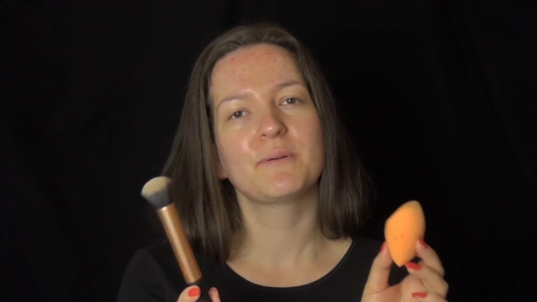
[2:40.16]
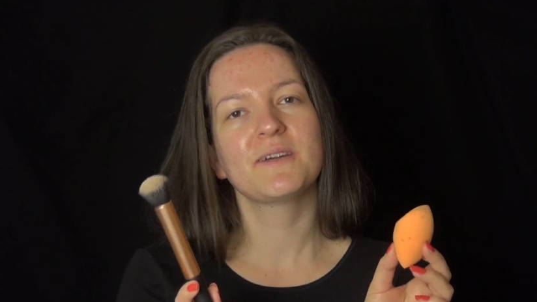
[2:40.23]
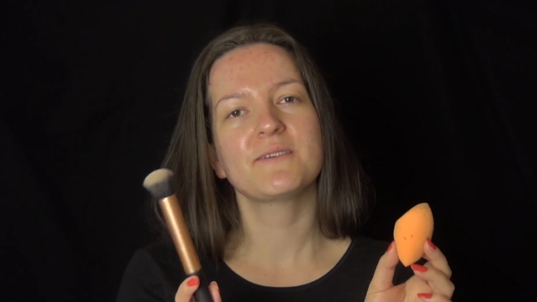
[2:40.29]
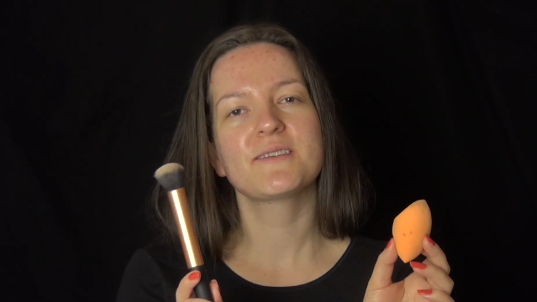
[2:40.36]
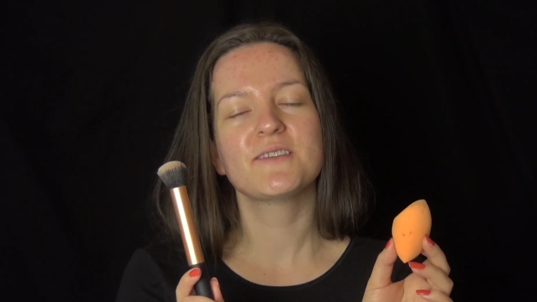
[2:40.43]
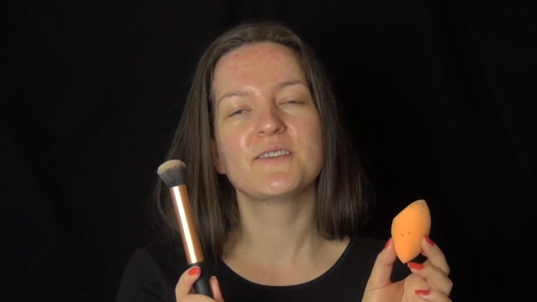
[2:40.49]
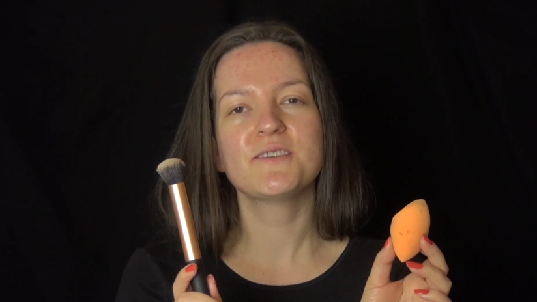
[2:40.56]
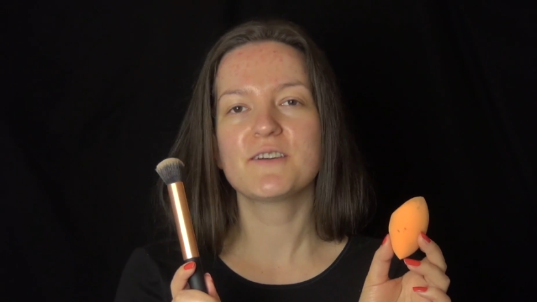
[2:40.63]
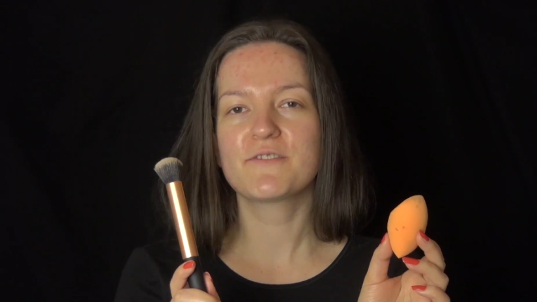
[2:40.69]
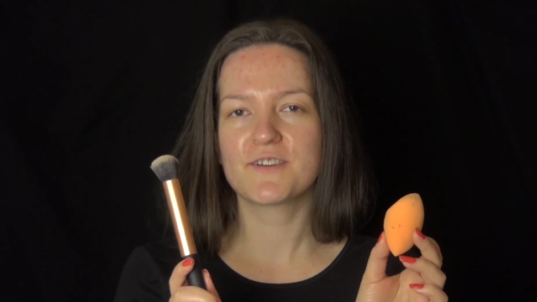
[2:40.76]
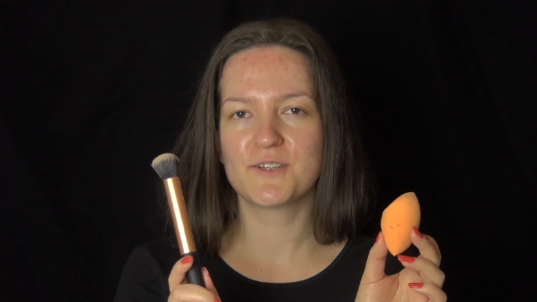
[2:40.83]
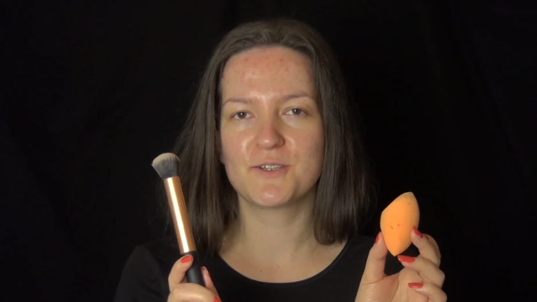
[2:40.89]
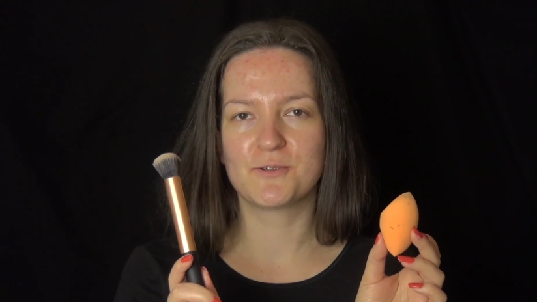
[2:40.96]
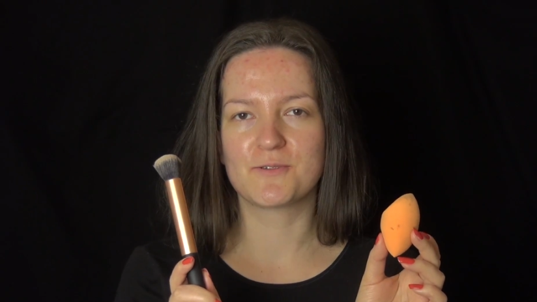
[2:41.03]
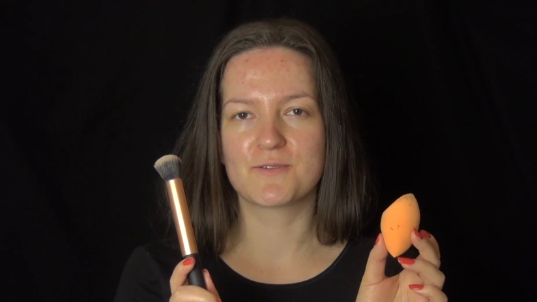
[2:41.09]
be using 2
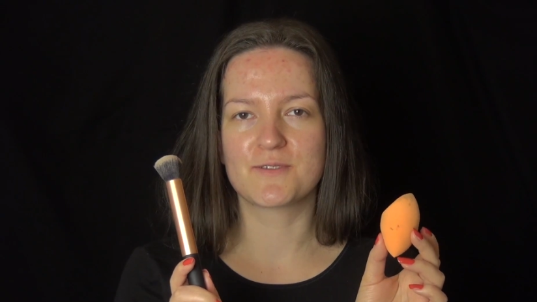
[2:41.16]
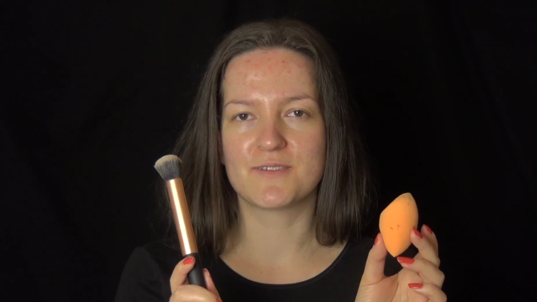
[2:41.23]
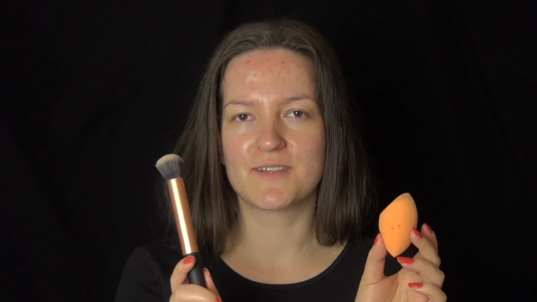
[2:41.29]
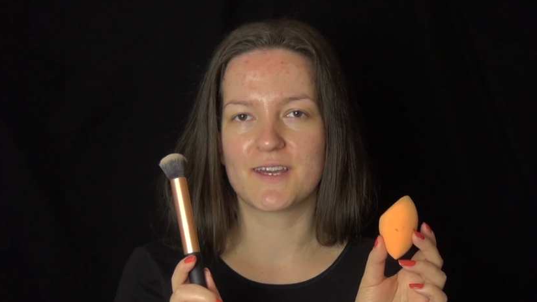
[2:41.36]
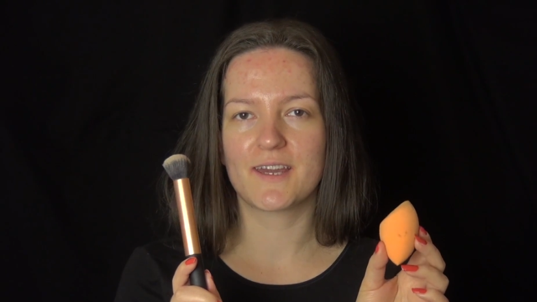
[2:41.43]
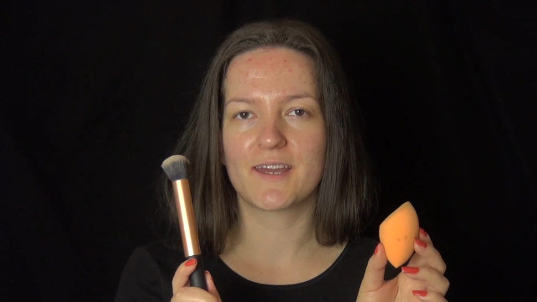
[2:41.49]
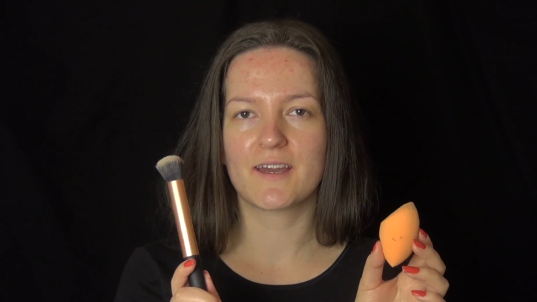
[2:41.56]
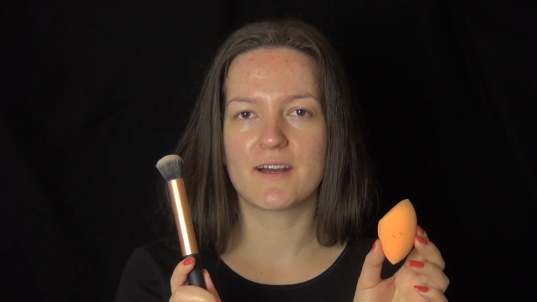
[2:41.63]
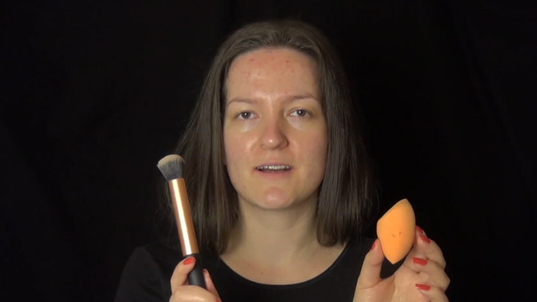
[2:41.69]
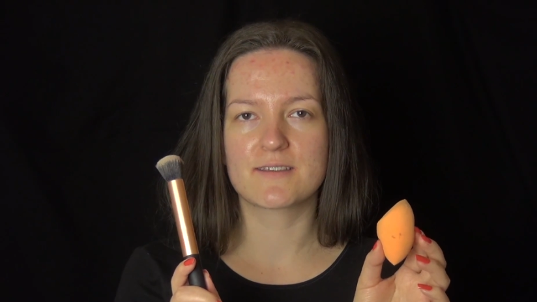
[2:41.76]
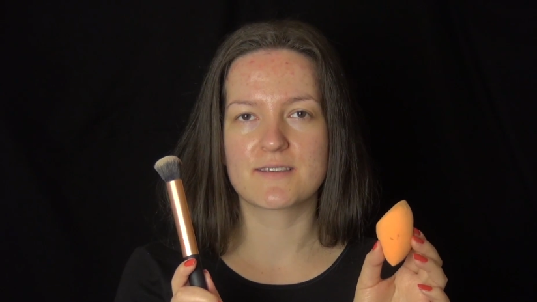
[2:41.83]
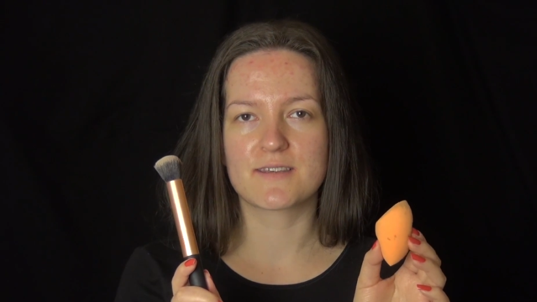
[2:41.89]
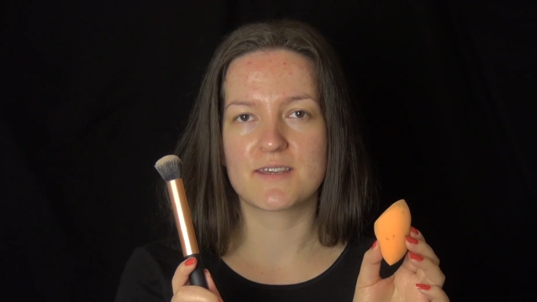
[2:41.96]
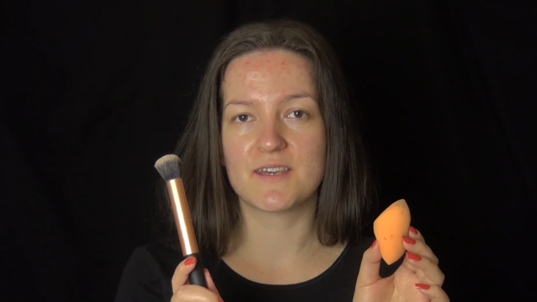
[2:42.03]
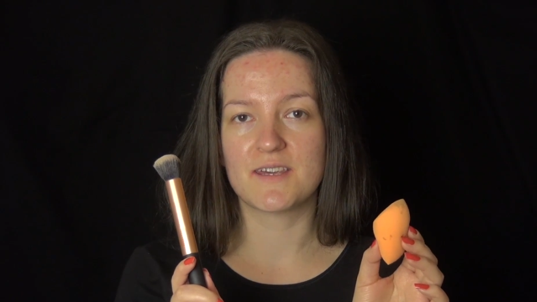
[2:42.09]
different tools today,
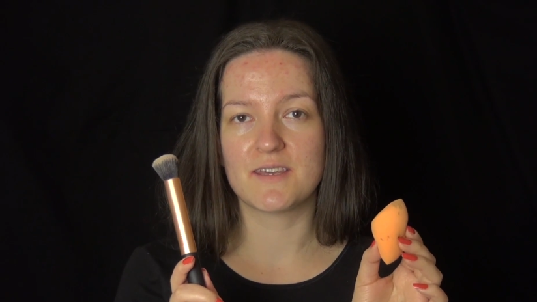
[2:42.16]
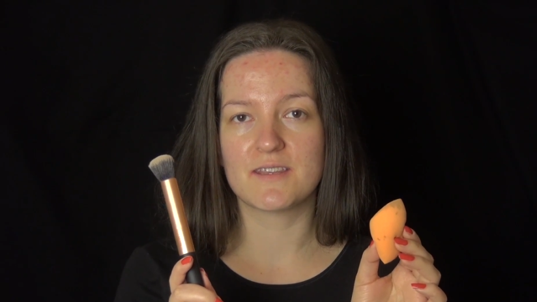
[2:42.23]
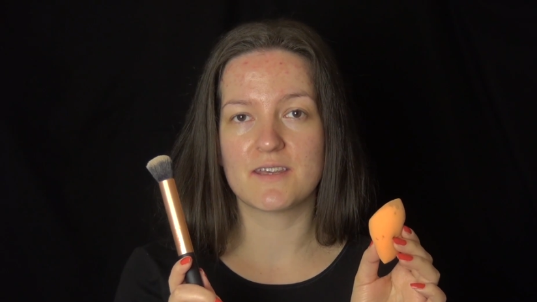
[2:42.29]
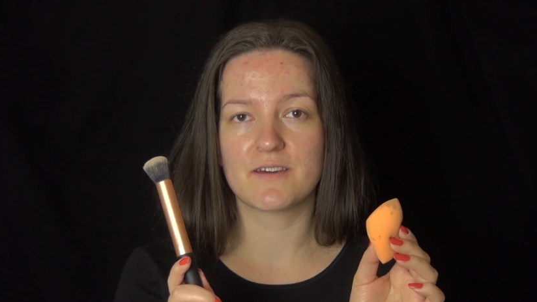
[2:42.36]
as in